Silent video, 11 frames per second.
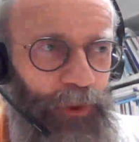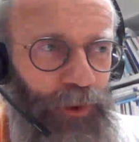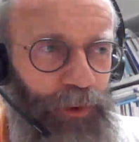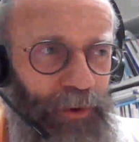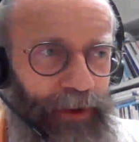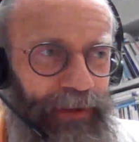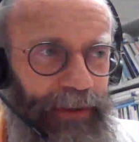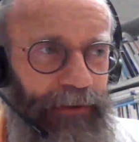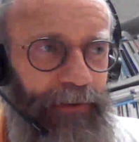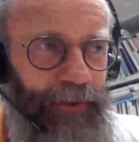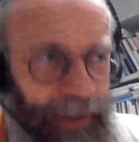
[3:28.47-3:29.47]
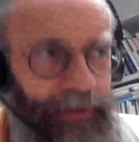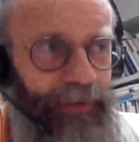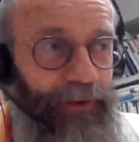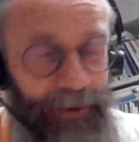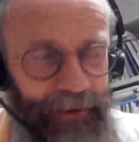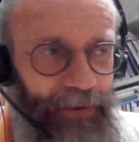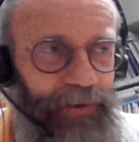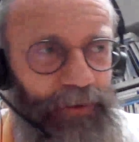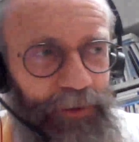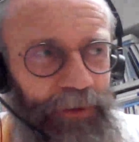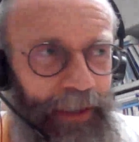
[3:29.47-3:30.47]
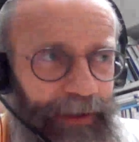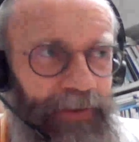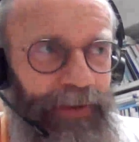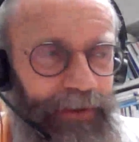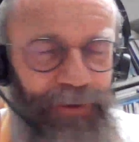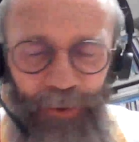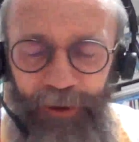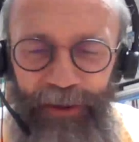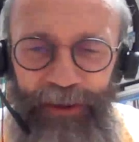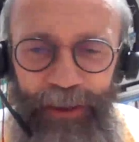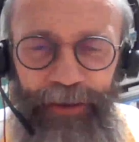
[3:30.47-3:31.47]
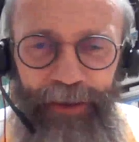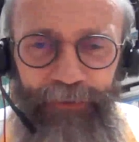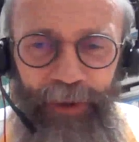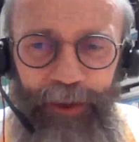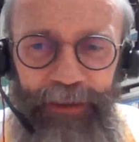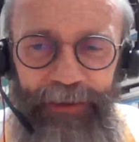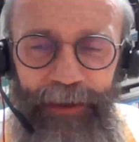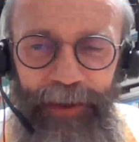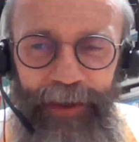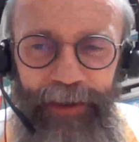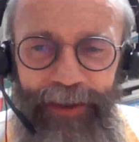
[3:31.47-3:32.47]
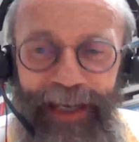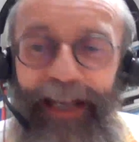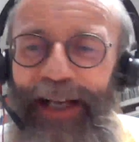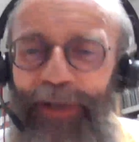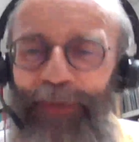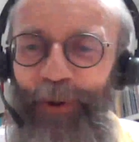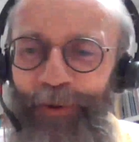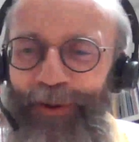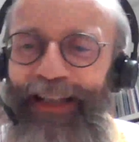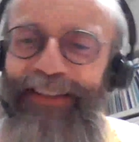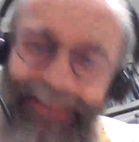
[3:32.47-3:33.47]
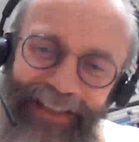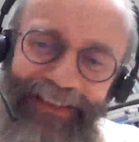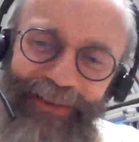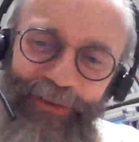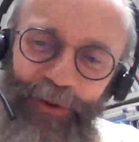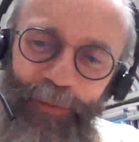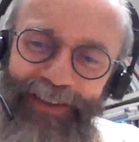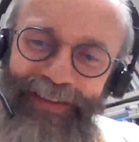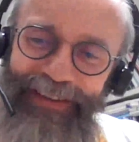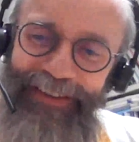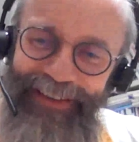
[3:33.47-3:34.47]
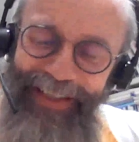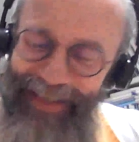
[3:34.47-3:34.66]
neurodegenerative MS, and we don't understand this completely.